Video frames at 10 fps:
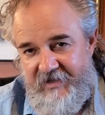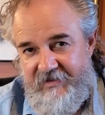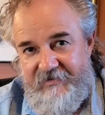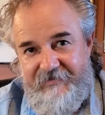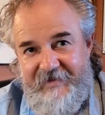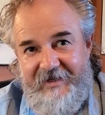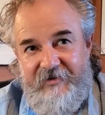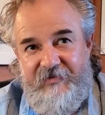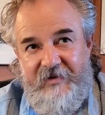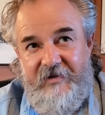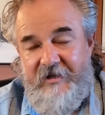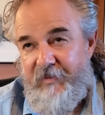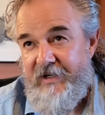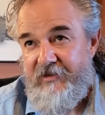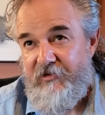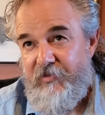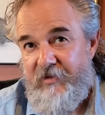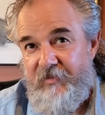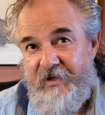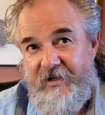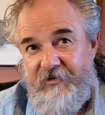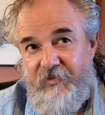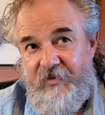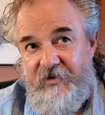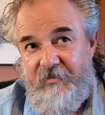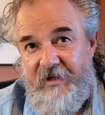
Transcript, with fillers: I, I don't feel good about this one, to be honest with you,